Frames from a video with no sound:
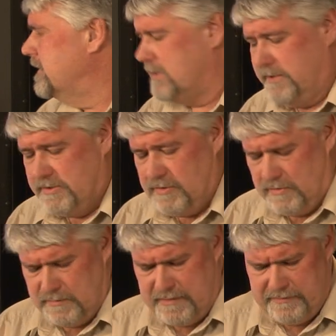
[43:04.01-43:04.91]
basically
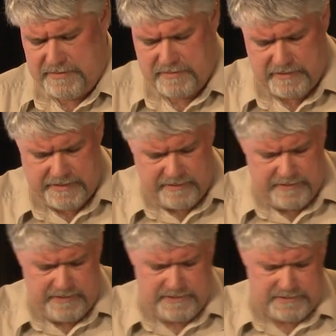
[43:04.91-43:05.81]
shows what return
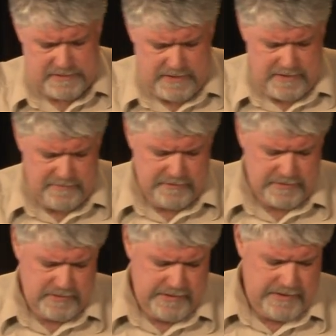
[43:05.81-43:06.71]
air is. Um,
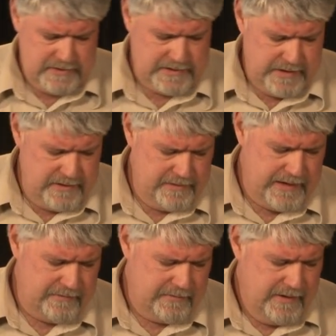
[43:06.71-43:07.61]
return air is air
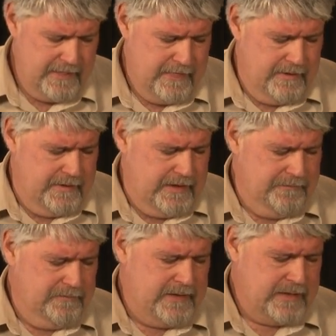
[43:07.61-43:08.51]
that,
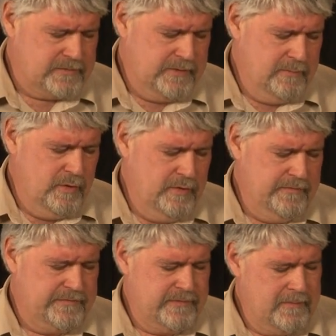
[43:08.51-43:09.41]
that's
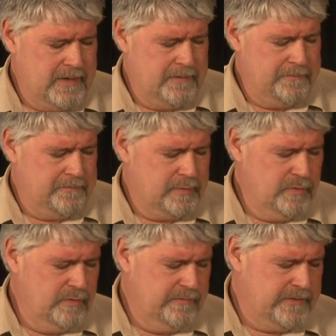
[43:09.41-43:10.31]
removed from an
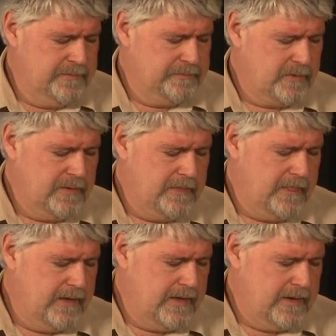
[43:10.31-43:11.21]
approved
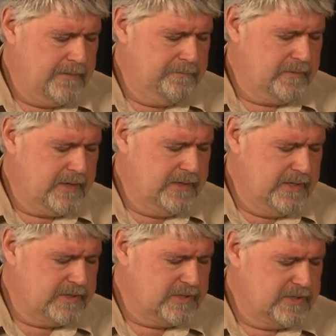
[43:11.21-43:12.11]
uh,
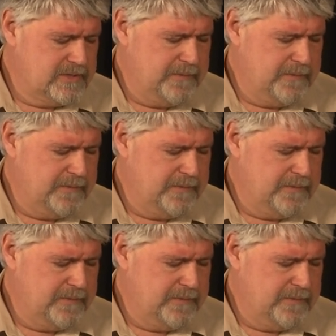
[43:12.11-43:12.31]
conditioned